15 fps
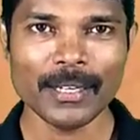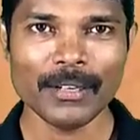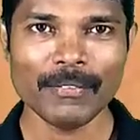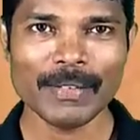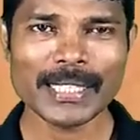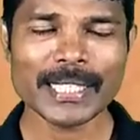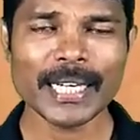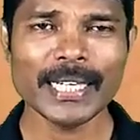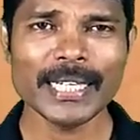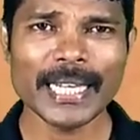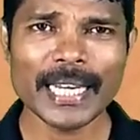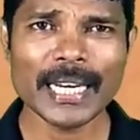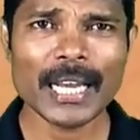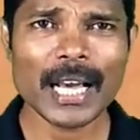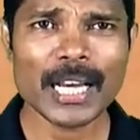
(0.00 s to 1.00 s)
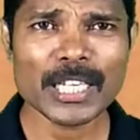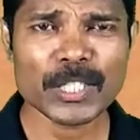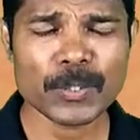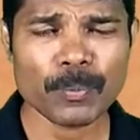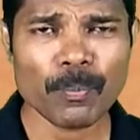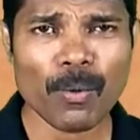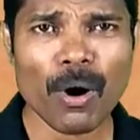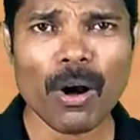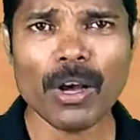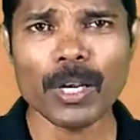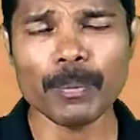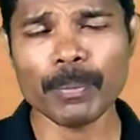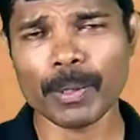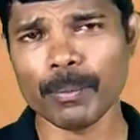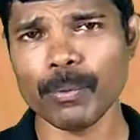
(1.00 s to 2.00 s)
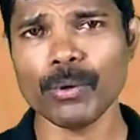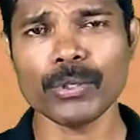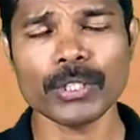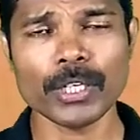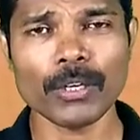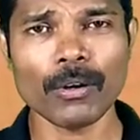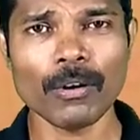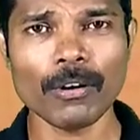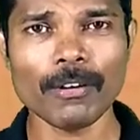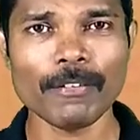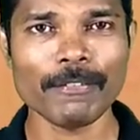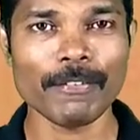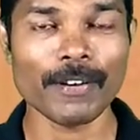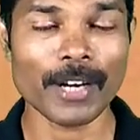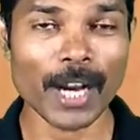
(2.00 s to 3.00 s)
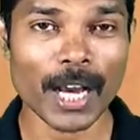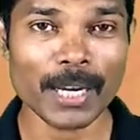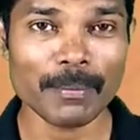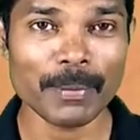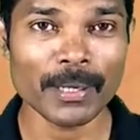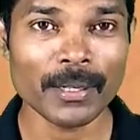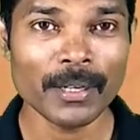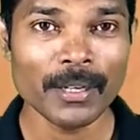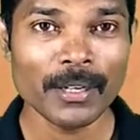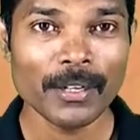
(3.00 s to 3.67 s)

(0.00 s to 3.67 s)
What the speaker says: which contain a small proportion of carbon